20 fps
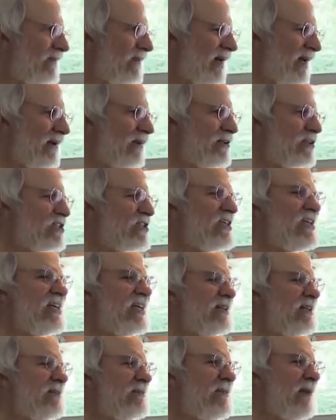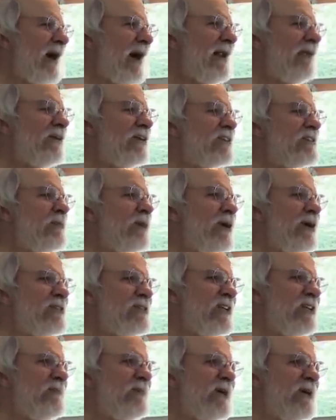I don't see it, I don't experience
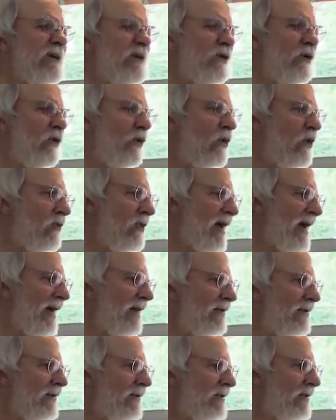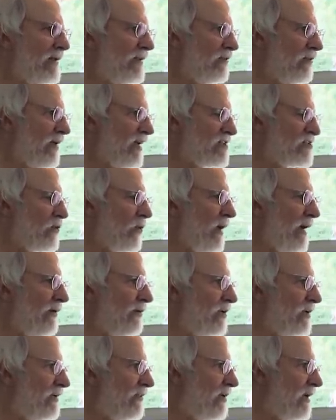it to be a whole lot less
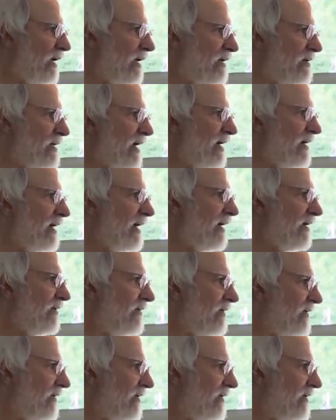quality than any daikon.